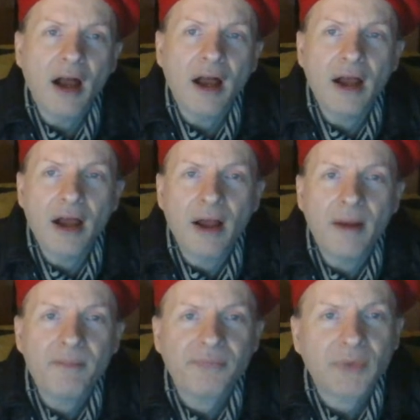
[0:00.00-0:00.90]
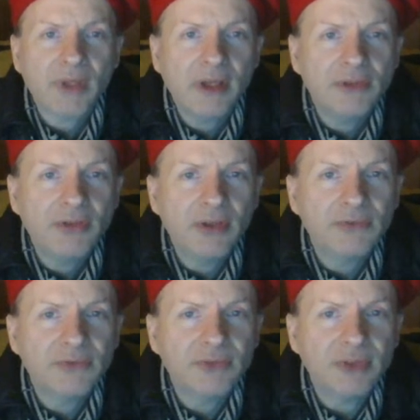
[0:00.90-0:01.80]
And
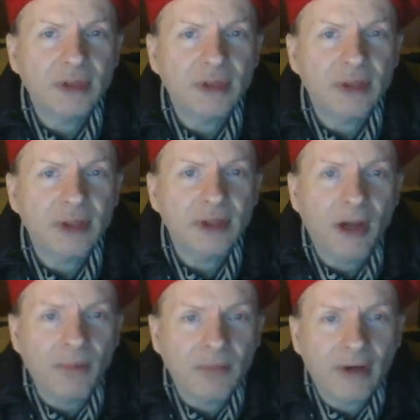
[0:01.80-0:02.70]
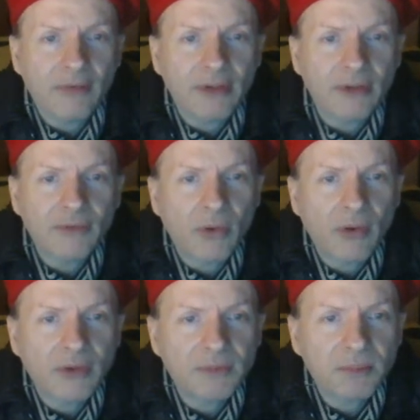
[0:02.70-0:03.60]
here's the album cover, of
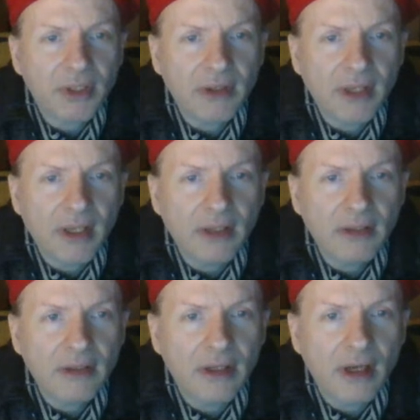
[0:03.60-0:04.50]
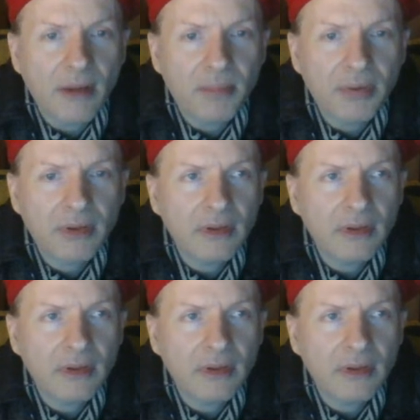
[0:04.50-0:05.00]
course. Bring that up